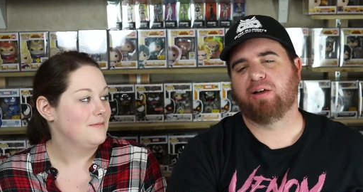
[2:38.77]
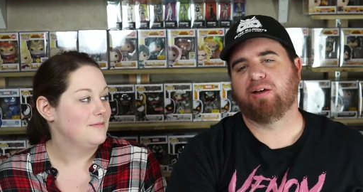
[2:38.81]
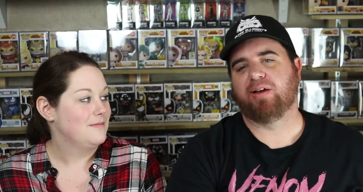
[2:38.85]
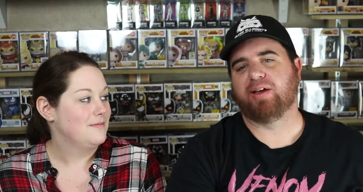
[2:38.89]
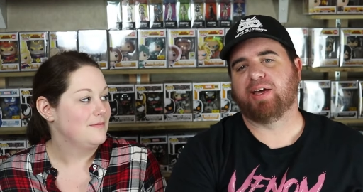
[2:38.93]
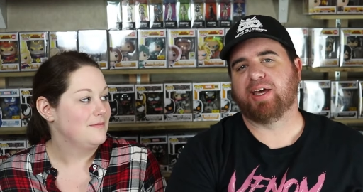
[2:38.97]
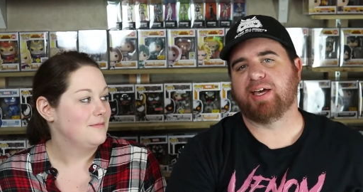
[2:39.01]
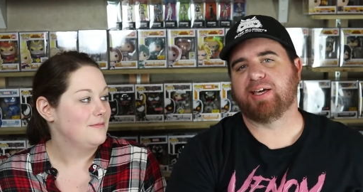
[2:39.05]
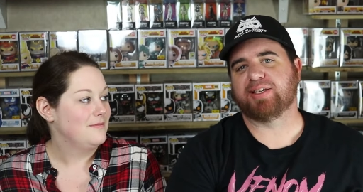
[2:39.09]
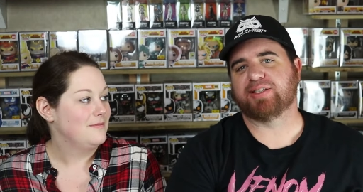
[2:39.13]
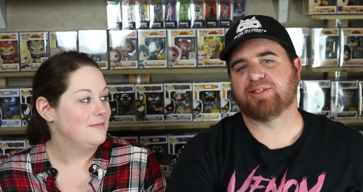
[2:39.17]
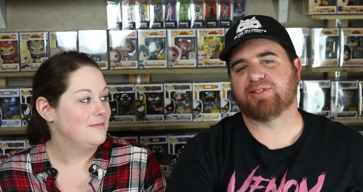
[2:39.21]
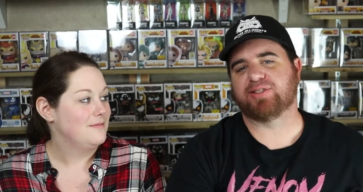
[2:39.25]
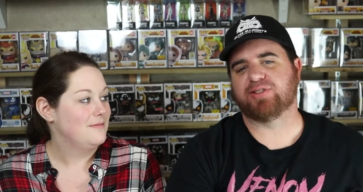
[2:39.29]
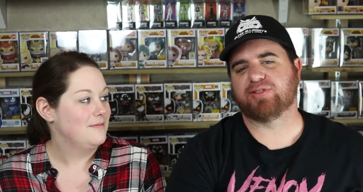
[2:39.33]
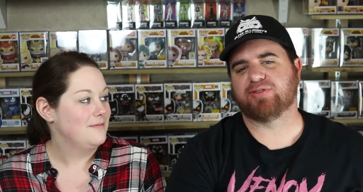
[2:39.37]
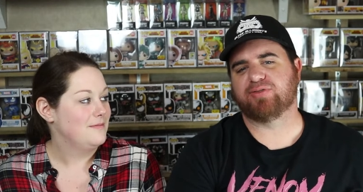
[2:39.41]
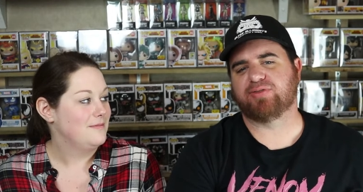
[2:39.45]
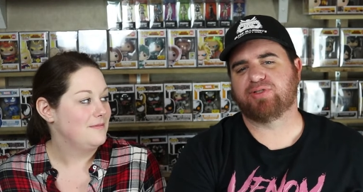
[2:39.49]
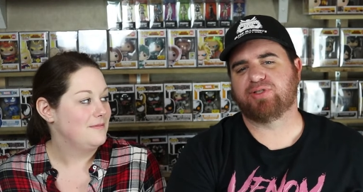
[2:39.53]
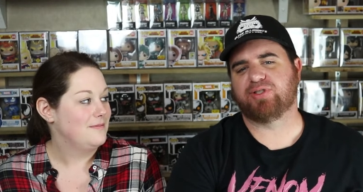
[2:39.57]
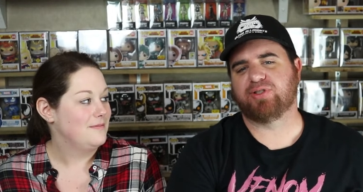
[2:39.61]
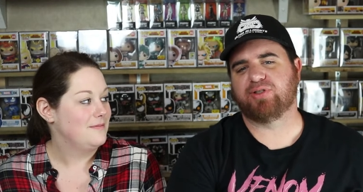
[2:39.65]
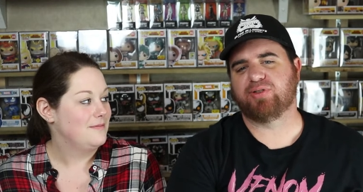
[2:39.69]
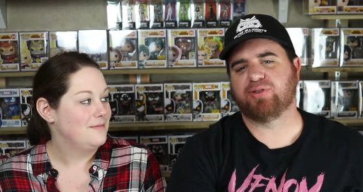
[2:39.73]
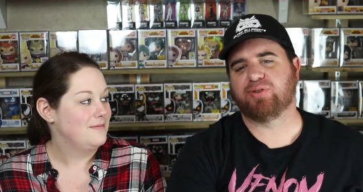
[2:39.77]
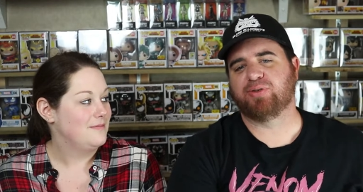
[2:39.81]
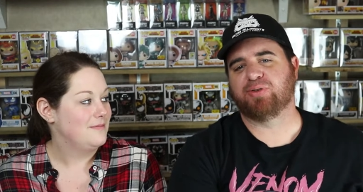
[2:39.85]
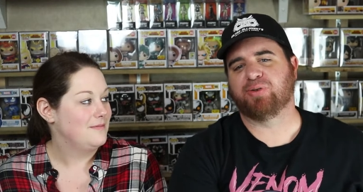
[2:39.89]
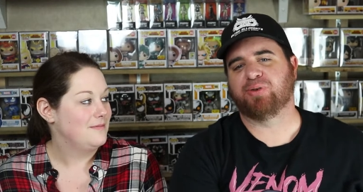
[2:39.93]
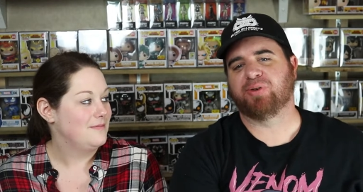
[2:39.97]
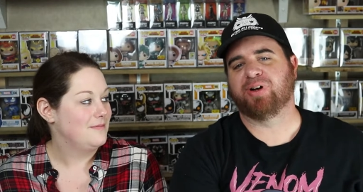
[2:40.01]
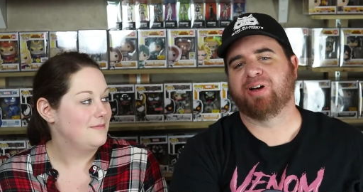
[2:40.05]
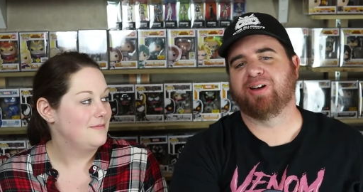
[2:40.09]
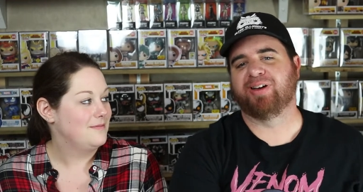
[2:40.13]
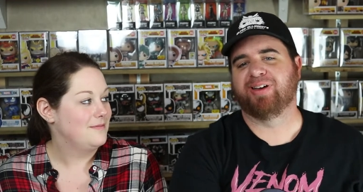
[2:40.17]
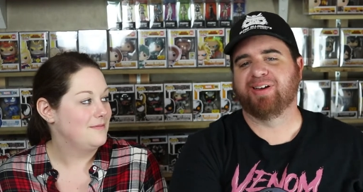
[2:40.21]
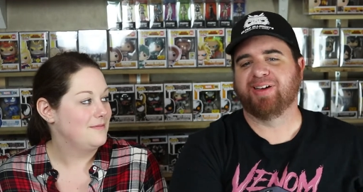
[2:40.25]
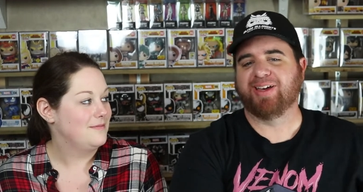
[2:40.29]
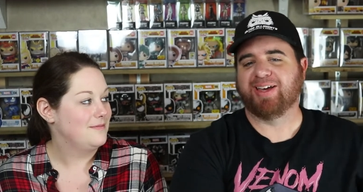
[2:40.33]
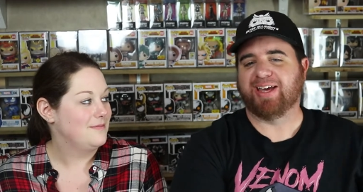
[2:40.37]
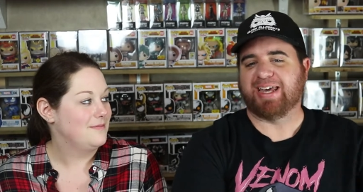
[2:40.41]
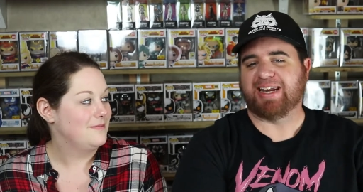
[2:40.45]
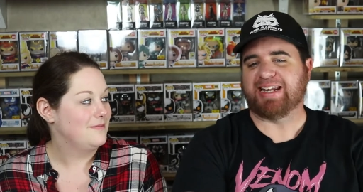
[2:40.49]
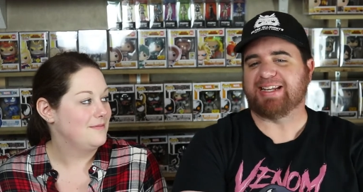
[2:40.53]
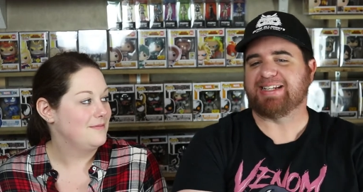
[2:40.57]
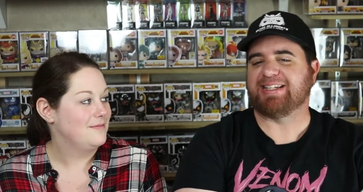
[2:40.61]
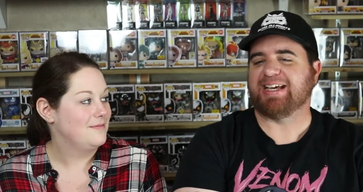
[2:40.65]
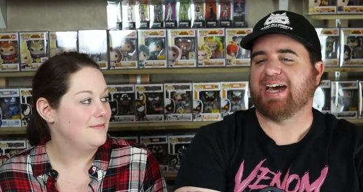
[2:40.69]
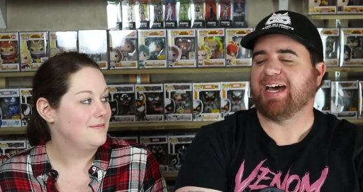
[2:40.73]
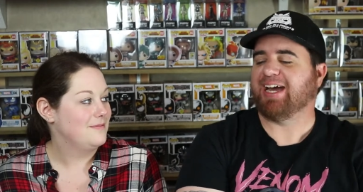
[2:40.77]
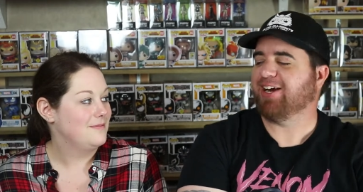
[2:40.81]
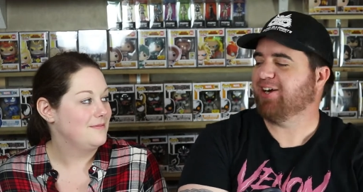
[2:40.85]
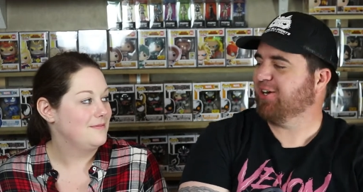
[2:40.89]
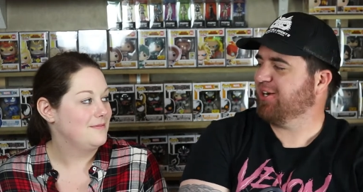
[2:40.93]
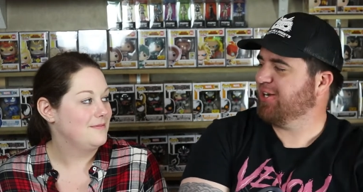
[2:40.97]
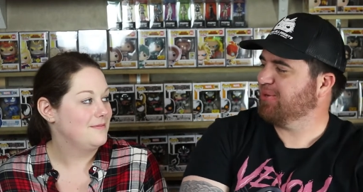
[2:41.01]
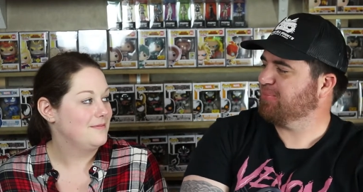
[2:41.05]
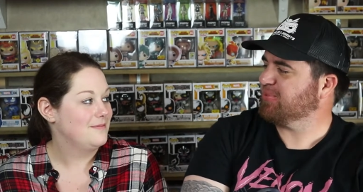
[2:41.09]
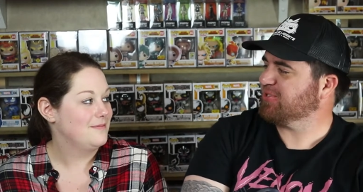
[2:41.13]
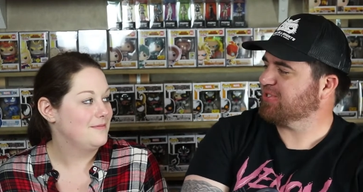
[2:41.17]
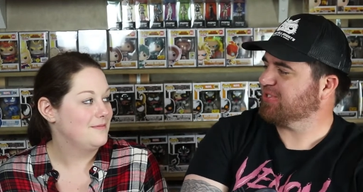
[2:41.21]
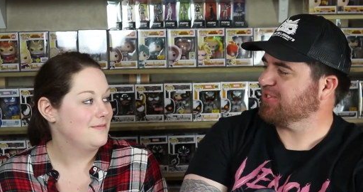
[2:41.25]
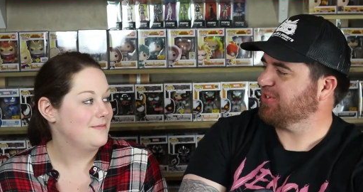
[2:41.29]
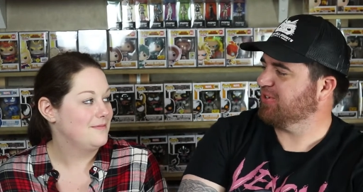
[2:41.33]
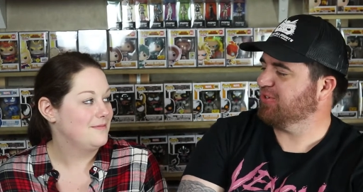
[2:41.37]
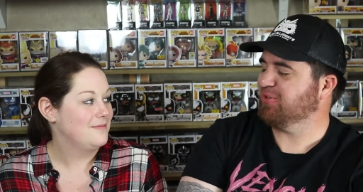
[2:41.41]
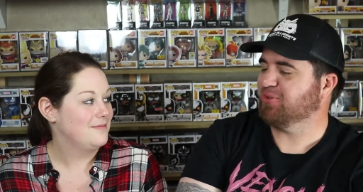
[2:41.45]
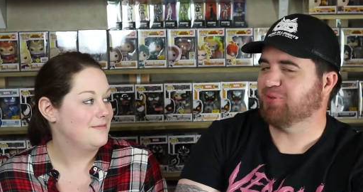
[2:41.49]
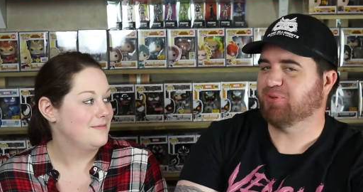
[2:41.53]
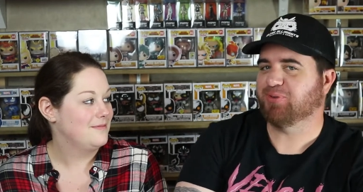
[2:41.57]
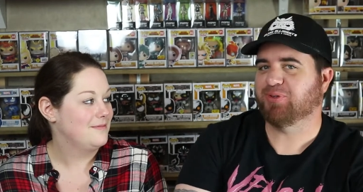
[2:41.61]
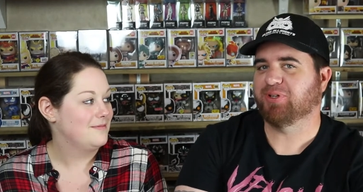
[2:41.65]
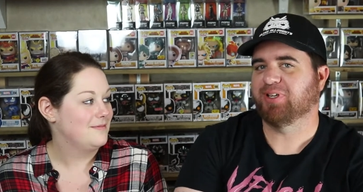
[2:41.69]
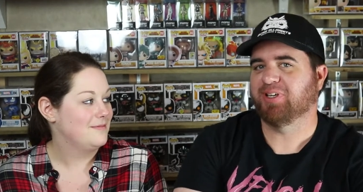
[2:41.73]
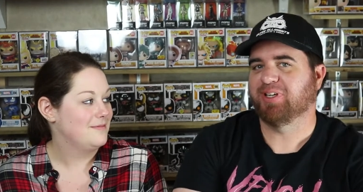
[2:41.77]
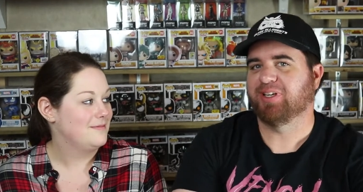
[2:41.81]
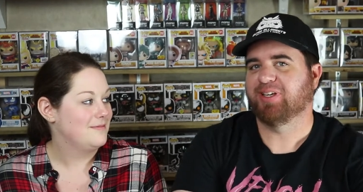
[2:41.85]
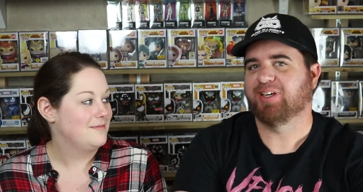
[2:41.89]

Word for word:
Speaker 1: has to do an entire episode